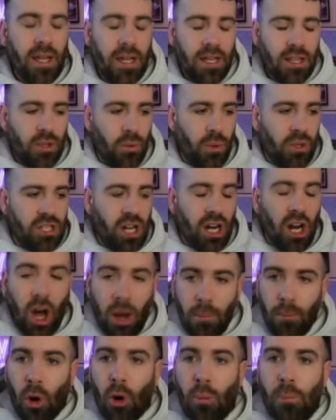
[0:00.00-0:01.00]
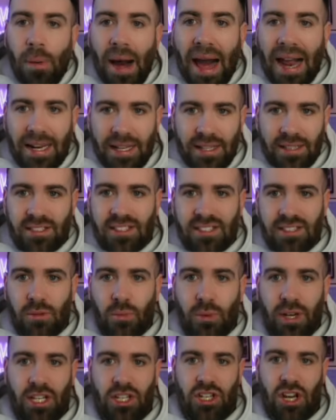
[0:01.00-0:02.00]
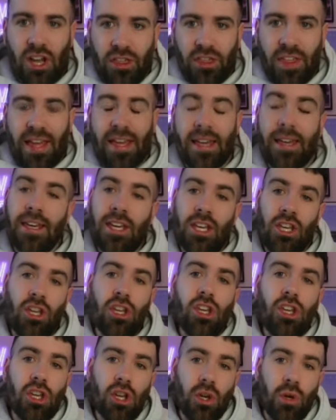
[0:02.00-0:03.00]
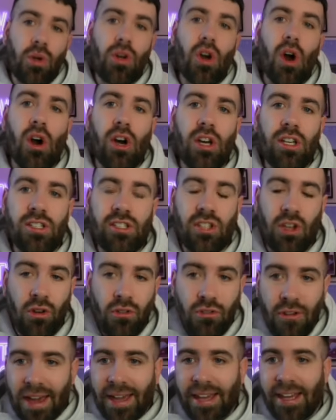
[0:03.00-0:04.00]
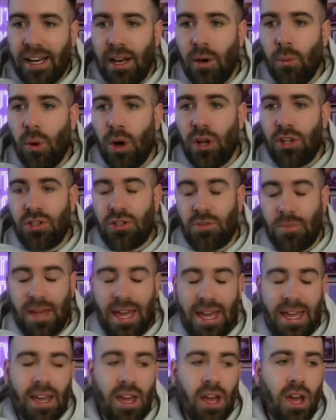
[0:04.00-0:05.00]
There was a lot more balance, which I think you guys who regular watch me